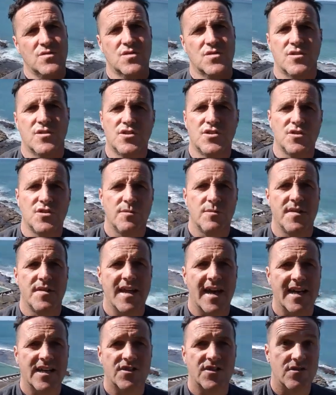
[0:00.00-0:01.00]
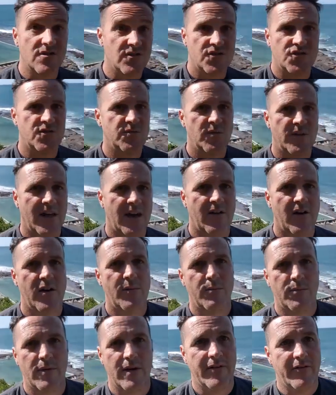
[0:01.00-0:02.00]
or in tune with nature, or in tune with our
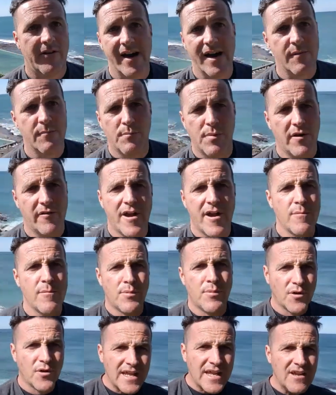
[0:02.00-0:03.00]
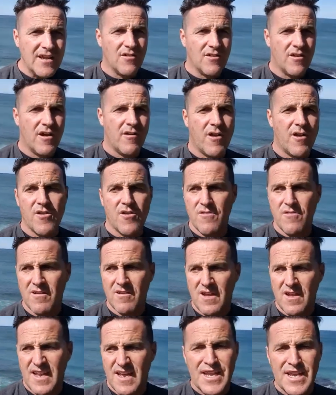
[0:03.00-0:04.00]
own body or our own
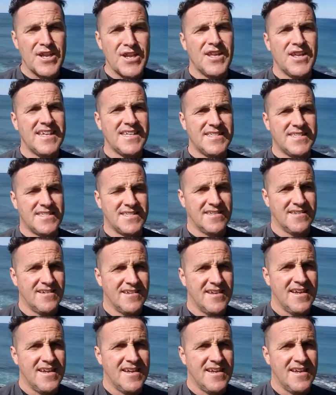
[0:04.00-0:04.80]
needs.